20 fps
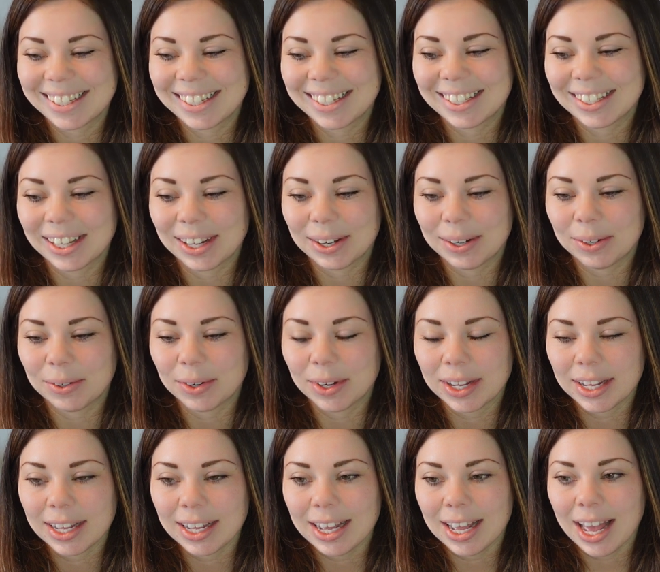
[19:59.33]
so,
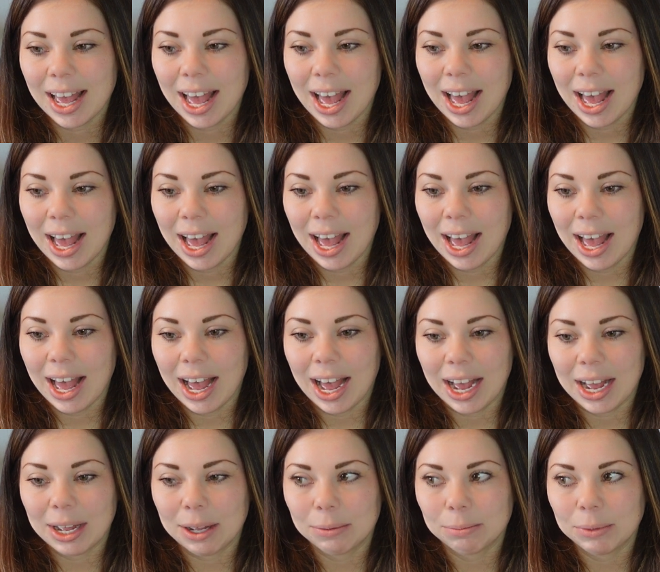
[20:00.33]

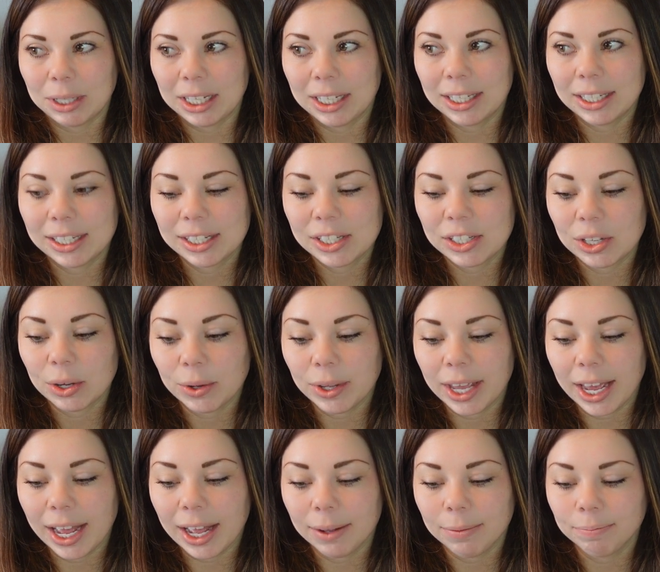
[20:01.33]
um, so
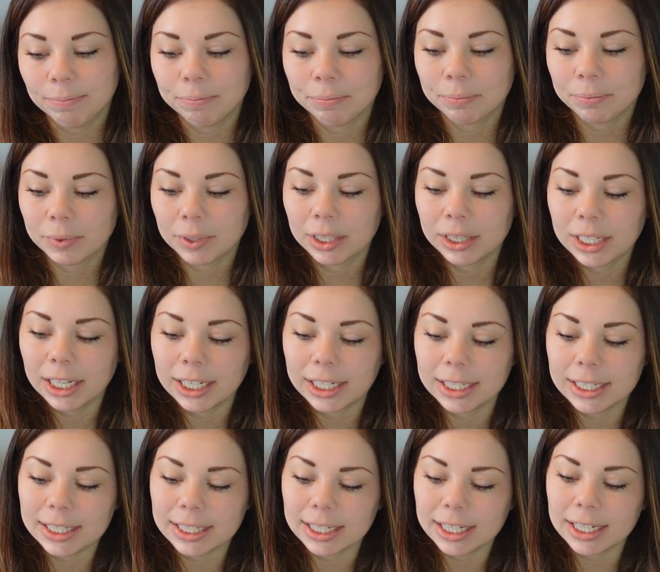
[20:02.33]
yeah like
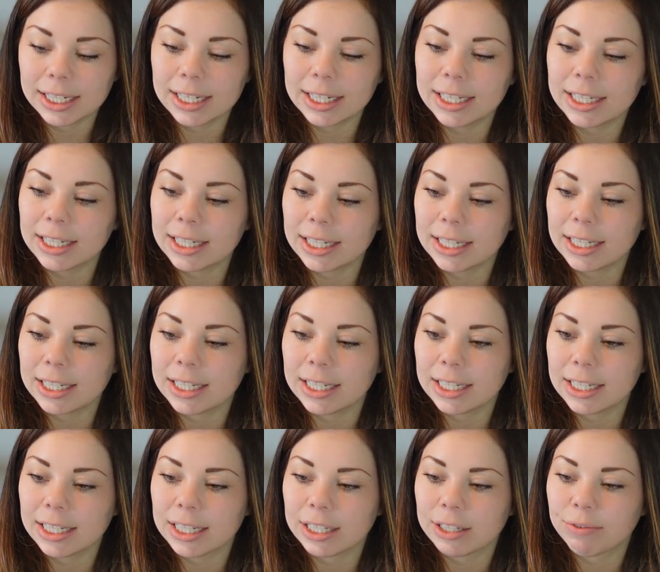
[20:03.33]
I said, it
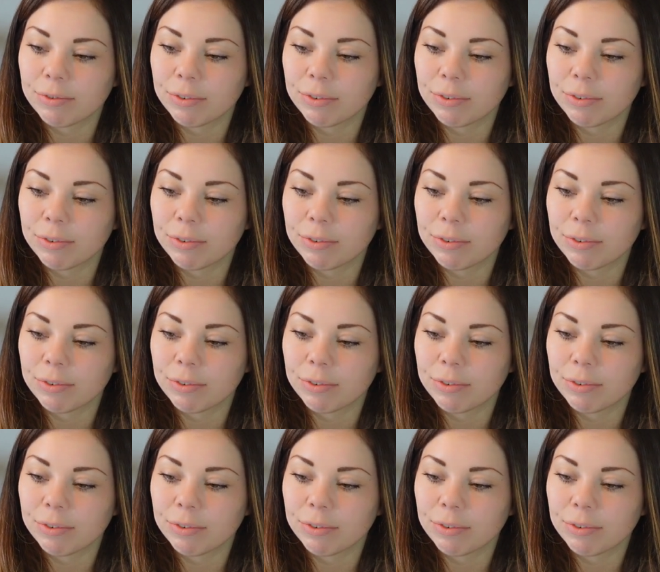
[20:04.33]
is